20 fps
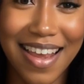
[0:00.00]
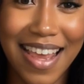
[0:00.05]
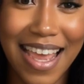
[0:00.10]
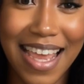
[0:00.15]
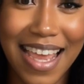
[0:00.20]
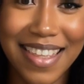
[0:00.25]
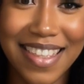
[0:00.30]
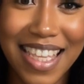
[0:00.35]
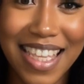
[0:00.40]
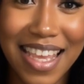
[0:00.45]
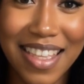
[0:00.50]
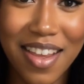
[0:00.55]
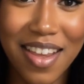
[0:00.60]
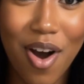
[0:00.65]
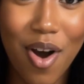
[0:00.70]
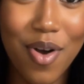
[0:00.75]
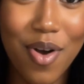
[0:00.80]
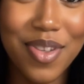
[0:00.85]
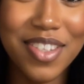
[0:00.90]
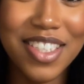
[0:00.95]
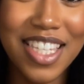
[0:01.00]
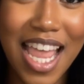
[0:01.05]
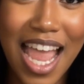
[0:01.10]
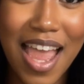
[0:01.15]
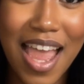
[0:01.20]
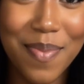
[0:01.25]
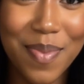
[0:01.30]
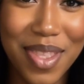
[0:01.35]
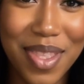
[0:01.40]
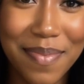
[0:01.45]
and take the whole
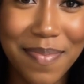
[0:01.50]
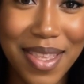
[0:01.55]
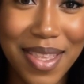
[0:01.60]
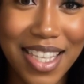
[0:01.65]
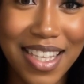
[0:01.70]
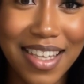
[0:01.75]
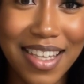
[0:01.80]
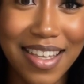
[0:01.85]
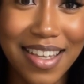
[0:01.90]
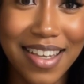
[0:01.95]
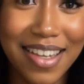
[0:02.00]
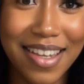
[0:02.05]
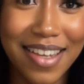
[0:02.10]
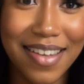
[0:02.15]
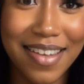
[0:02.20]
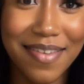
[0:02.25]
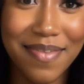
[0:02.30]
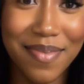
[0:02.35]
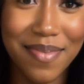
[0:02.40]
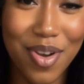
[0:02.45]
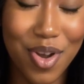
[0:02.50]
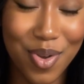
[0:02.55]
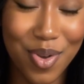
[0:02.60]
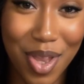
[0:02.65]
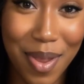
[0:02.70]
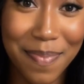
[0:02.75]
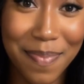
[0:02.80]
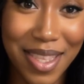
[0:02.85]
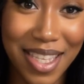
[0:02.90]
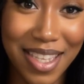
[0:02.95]
town with me."
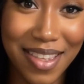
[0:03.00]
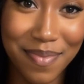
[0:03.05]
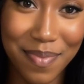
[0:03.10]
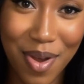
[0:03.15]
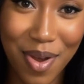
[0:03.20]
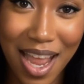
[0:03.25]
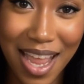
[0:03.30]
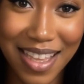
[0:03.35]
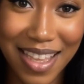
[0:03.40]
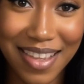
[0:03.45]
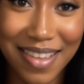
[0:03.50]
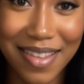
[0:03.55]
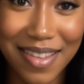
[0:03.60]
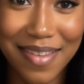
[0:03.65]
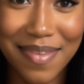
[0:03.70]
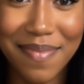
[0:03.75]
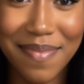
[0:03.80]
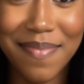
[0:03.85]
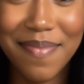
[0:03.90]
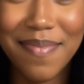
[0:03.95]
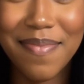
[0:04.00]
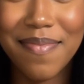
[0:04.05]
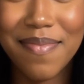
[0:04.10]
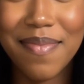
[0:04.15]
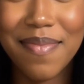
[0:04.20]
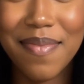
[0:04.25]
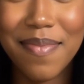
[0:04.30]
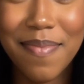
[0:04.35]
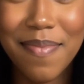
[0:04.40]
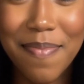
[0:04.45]
Creepy, right?
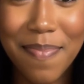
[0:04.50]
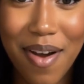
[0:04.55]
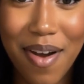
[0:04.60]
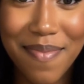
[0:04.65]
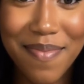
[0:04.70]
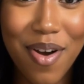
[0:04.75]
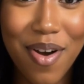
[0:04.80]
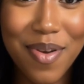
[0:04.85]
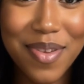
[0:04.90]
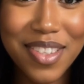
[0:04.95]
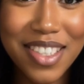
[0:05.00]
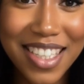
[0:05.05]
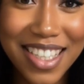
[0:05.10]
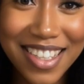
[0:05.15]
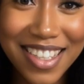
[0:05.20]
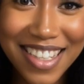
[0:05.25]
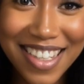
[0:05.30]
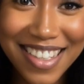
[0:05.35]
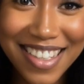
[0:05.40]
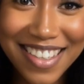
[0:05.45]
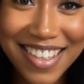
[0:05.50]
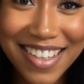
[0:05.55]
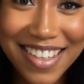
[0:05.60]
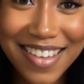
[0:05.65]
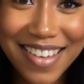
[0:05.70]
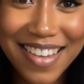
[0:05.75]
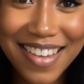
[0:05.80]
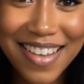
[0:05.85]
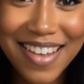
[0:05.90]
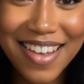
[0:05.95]
But folks didn't
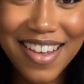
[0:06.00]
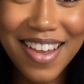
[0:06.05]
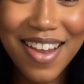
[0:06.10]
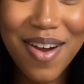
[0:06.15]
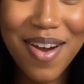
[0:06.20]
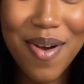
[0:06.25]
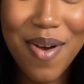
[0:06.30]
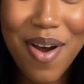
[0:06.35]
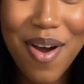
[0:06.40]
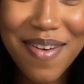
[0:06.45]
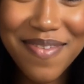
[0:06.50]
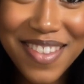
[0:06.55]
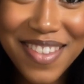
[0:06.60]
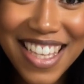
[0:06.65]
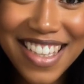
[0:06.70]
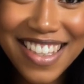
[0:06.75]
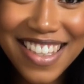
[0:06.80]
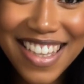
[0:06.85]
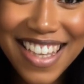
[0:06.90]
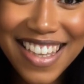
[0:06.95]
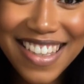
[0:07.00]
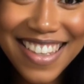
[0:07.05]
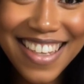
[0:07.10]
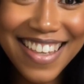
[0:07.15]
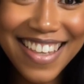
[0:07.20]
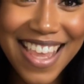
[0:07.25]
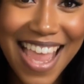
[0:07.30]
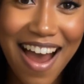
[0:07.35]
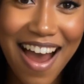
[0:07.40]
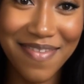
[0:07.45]
listen. Or if they did, they
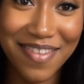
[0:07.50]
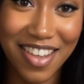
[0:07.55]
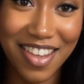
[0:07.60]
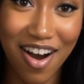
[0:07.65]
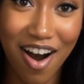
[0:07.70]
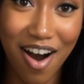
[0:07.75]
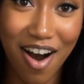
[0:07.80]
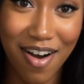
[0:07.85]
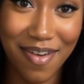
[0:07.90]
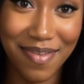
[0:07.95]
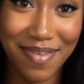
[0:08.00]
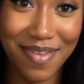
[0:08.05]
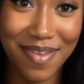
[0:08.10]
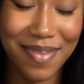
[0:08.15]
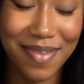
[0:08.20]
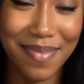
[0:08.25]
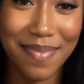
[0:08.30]
laughed it off.